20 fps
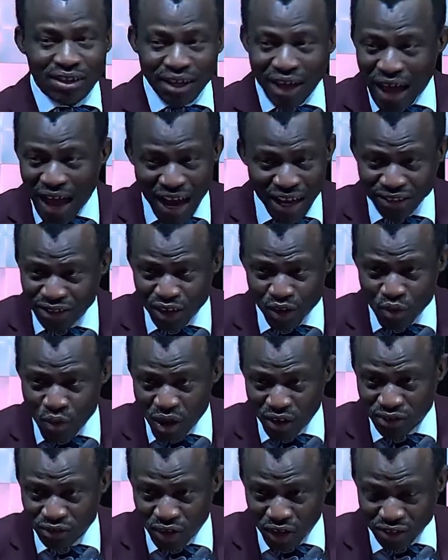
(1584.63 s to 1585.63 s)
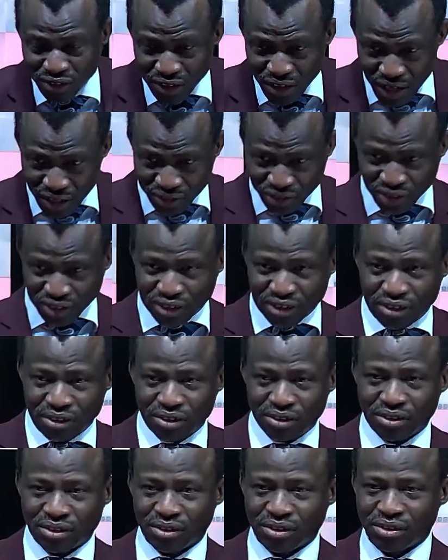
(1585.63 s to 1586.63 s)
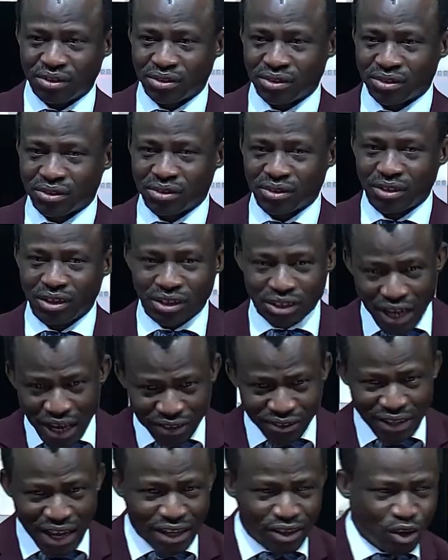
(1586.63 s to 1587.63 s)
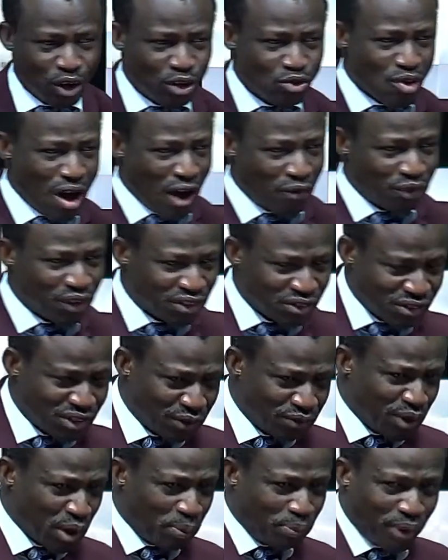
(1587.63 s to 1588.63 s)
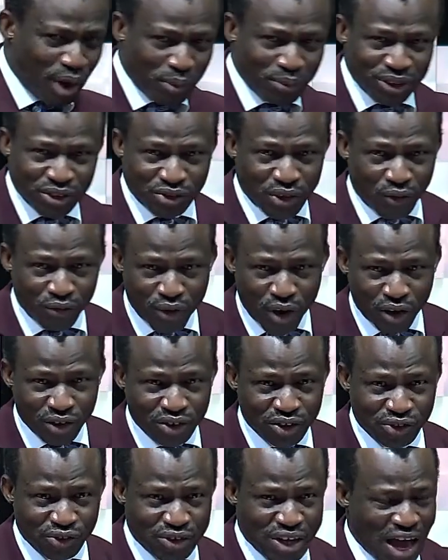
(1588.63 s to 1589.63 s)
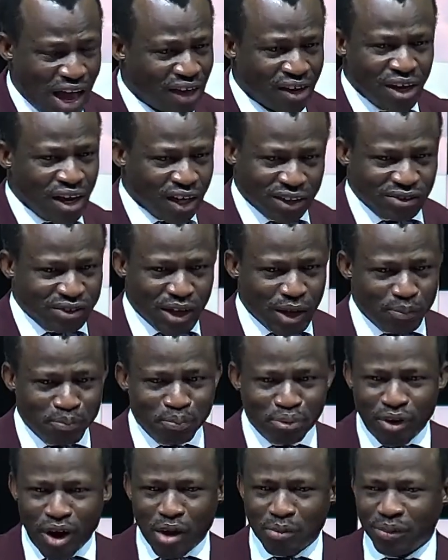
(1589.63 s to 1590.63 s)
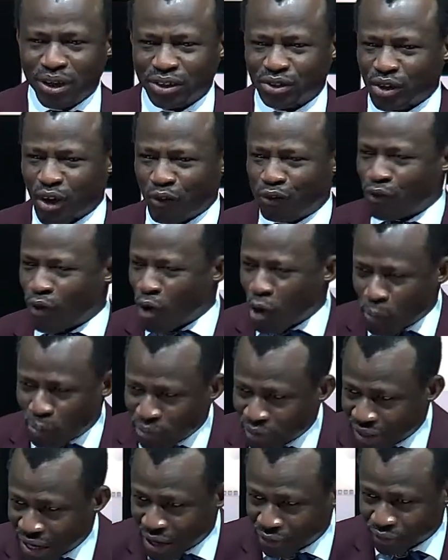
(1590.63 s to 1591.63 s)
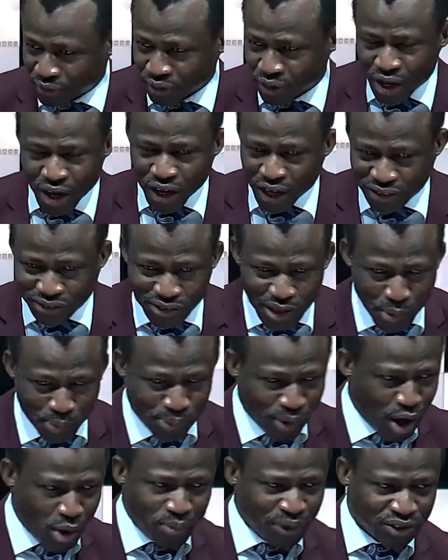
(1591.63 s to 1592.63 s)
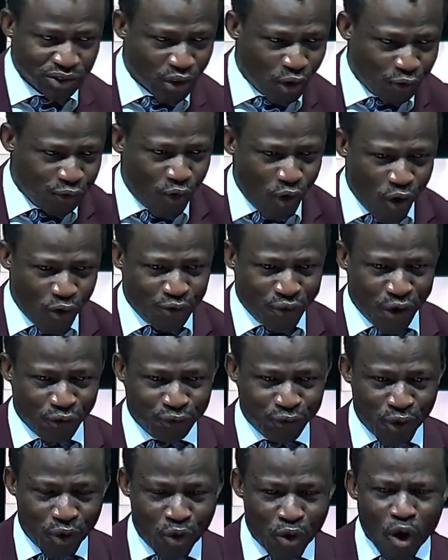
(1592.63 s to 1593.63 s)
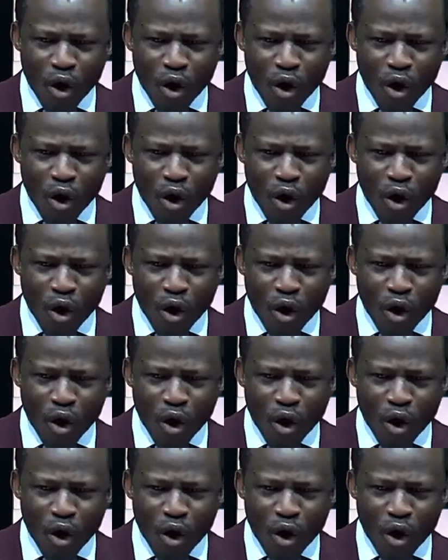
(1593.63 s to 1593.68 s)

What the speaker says: Isaac was not lazy. Yes, I know you have received the promise of God this year. It's the promise of open heaven. It's the promise of overflow.